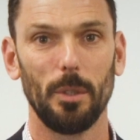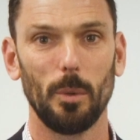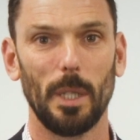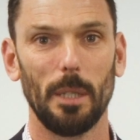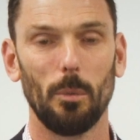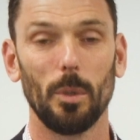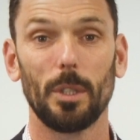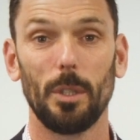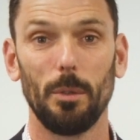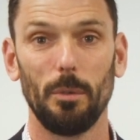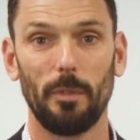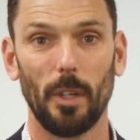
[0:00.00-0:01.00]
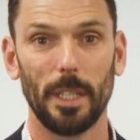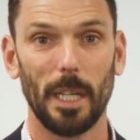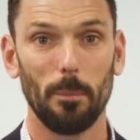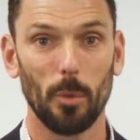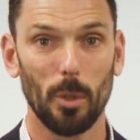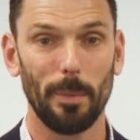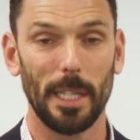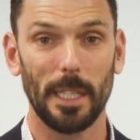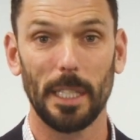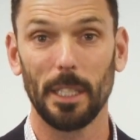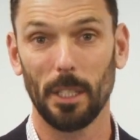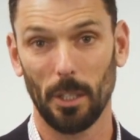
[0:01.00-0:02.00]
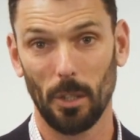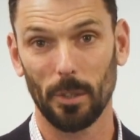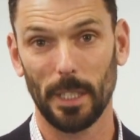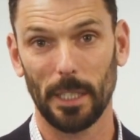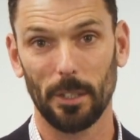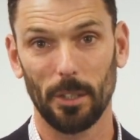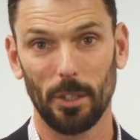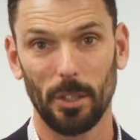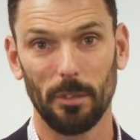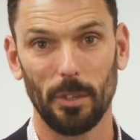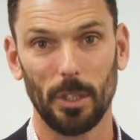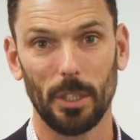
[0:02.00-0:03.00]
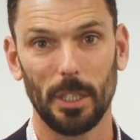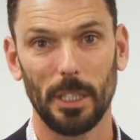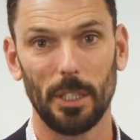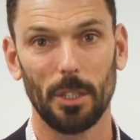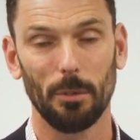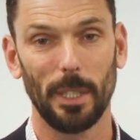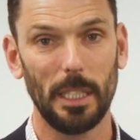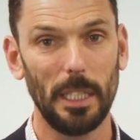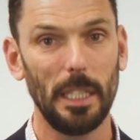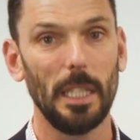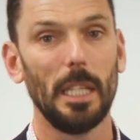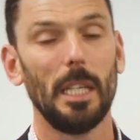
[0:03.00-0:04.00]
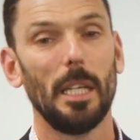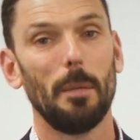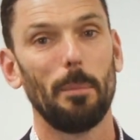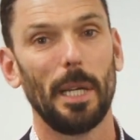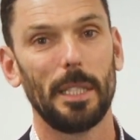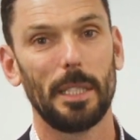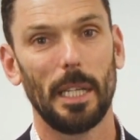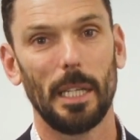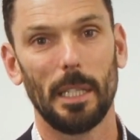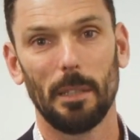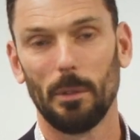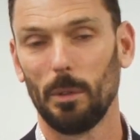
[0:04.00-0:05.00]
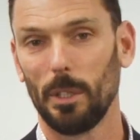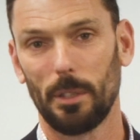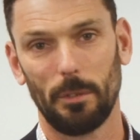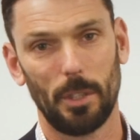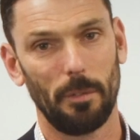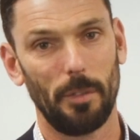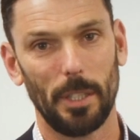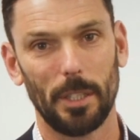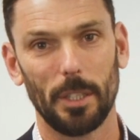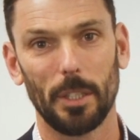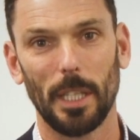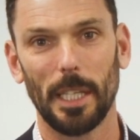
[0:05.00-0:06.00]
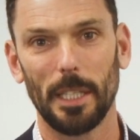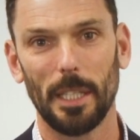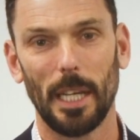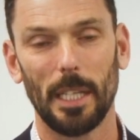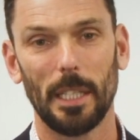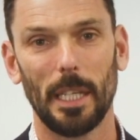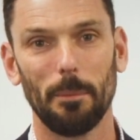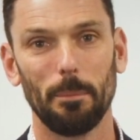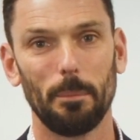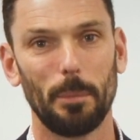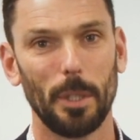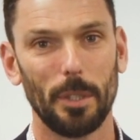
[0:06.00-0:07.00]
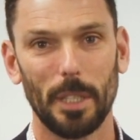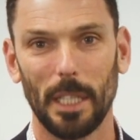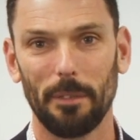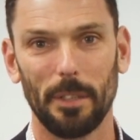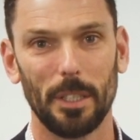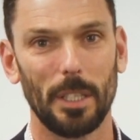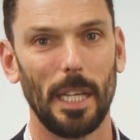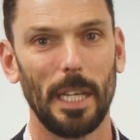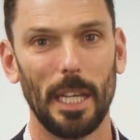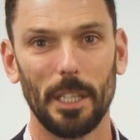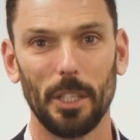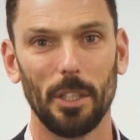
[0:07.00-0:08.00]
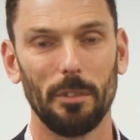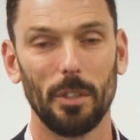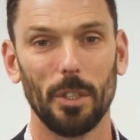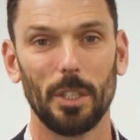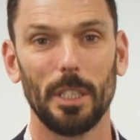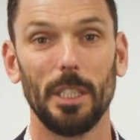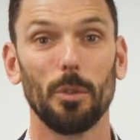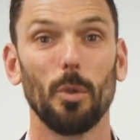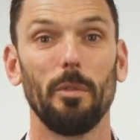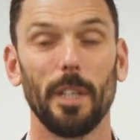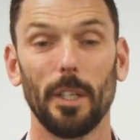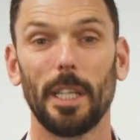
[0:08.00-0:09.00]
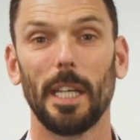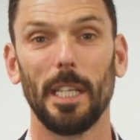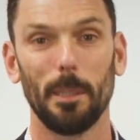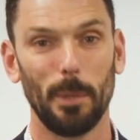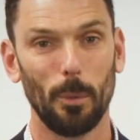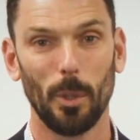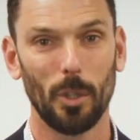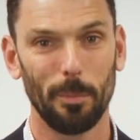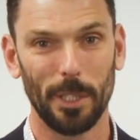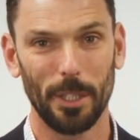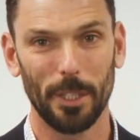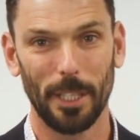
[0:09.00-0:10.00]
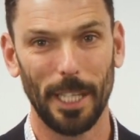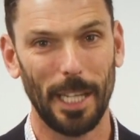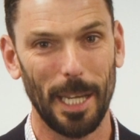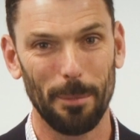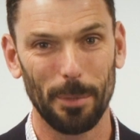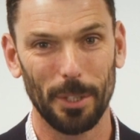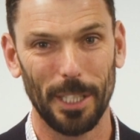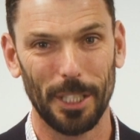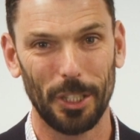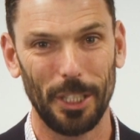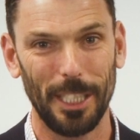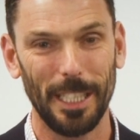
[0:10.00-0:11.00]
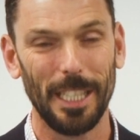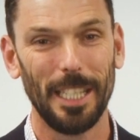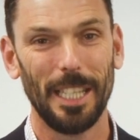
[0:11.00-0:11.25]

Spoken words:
you want to find out more about that, you can contact those universities directly. But suffice to say that both TAFE SA and the universities are all very keen to be welcoming you to their campus next year,